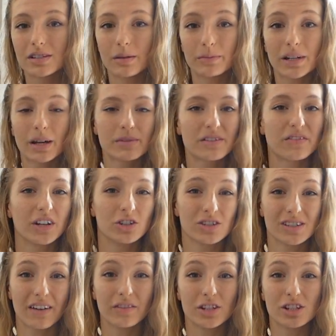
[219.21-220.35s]
Sometimes if I just
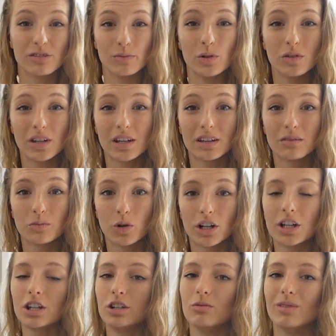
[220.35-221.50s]
have a smoothie in the
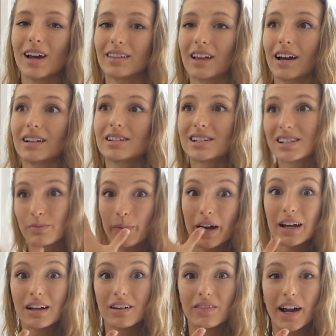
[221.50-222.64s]
morning, you get that
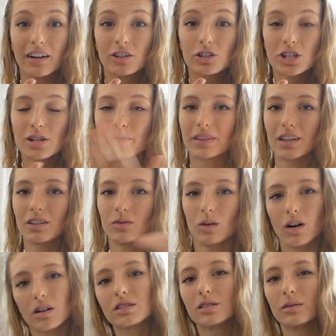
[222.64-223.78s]
spike of energy, but then you
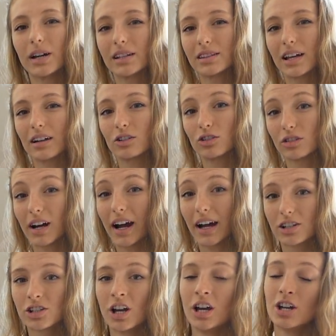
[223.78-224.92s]
also get that crash.